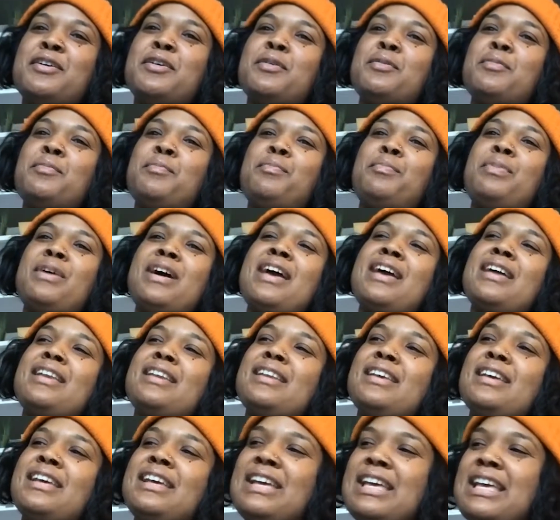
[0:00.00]
but
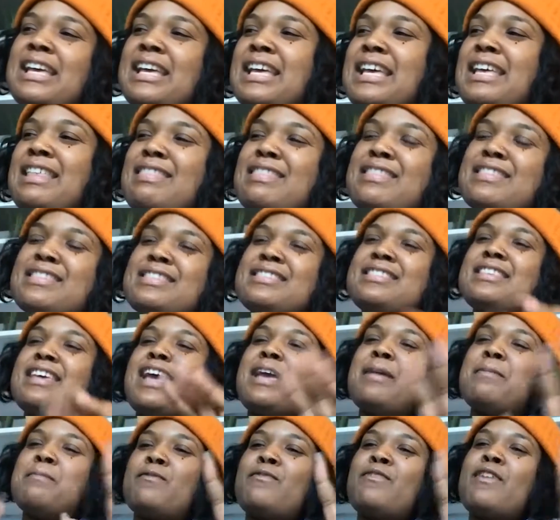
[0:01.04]
in the
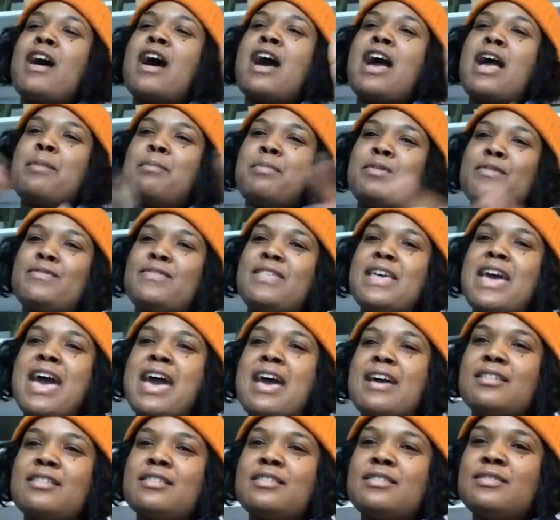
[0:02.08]
same vibe of that,
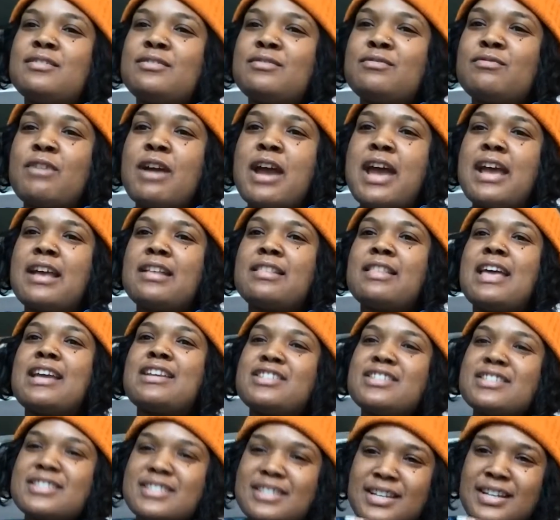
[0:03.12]
right? like
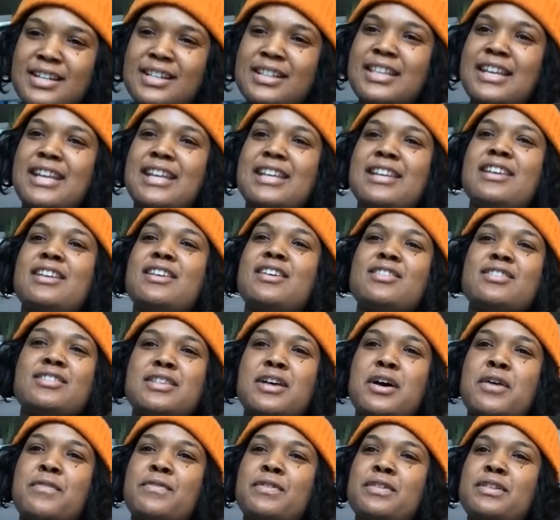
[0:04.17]
just cleaning
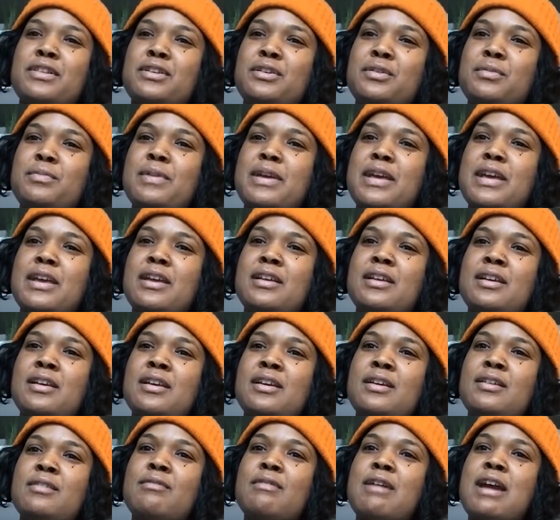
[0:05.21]
yourself a little bit,
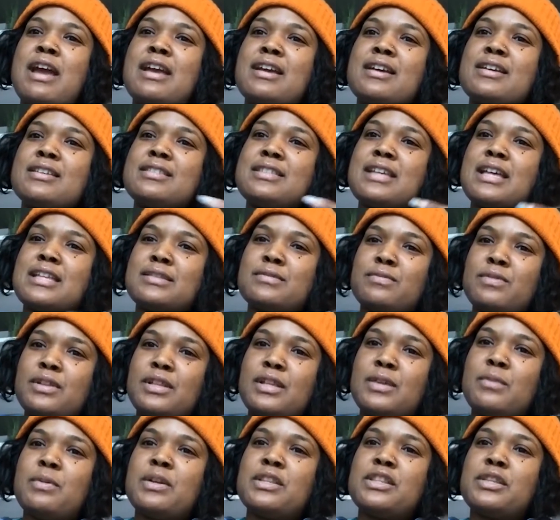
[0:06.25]
right? Because that's really
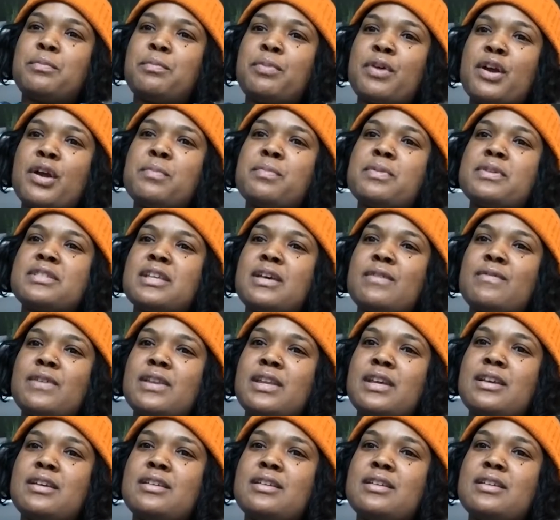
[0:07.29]
what the purpose of it is.